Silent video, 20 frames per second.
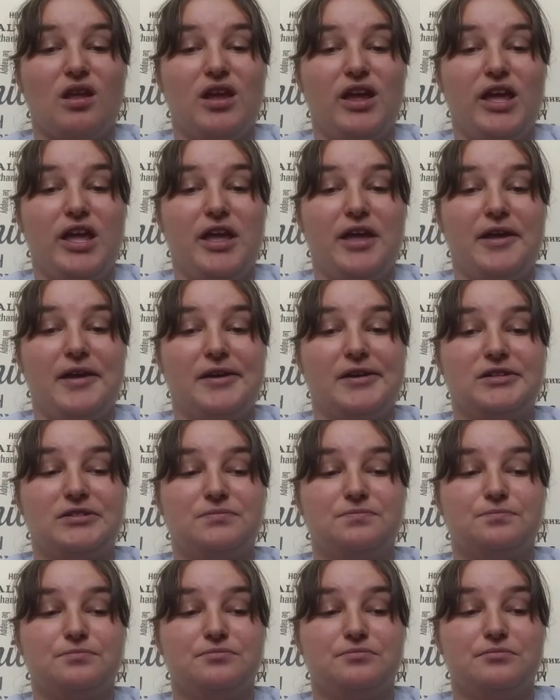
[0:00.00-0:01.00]

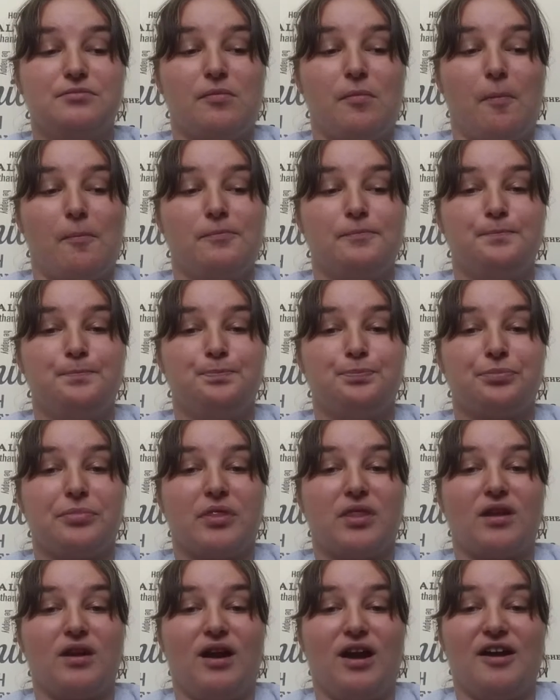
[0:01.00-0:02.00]
And
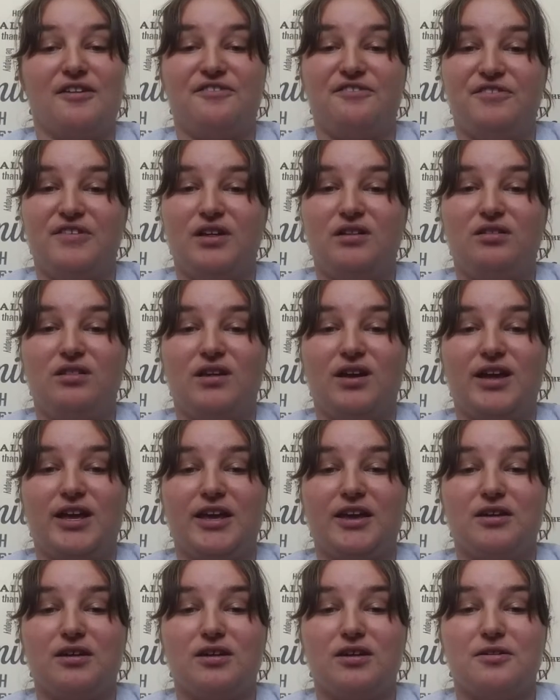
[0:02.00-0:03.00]
I feel
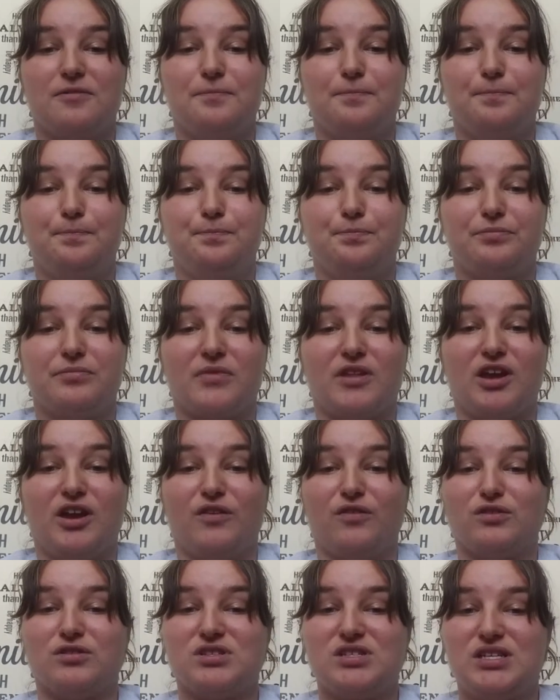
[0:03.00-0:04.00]
like
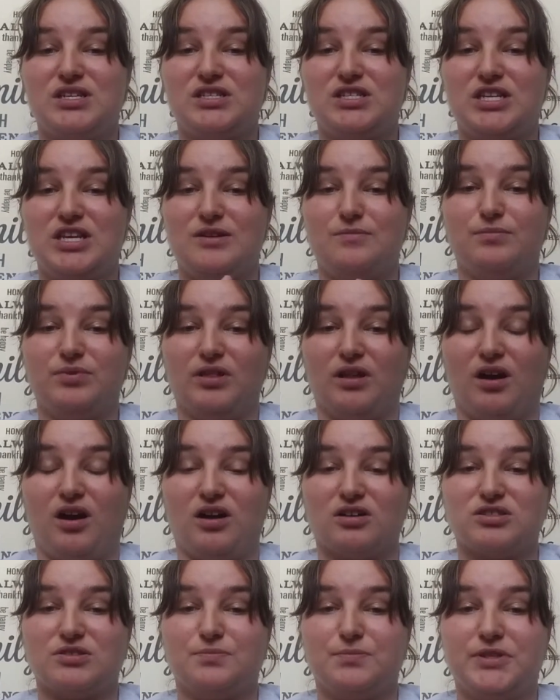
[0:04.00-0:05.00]
ever since he
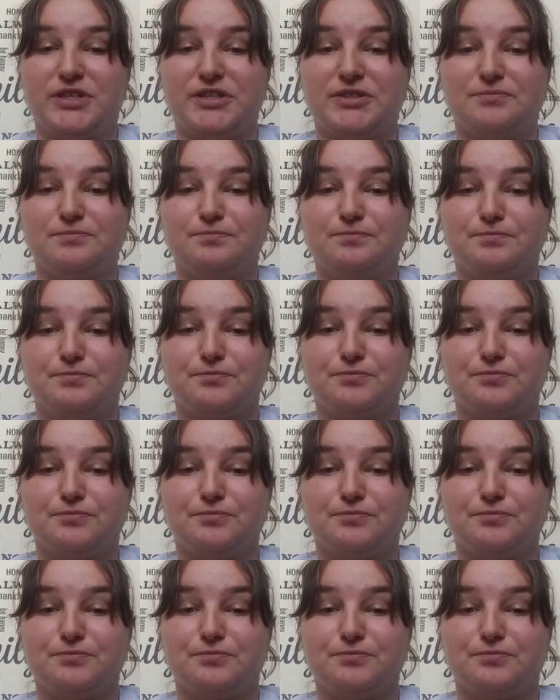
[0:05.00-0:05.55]
blocked me,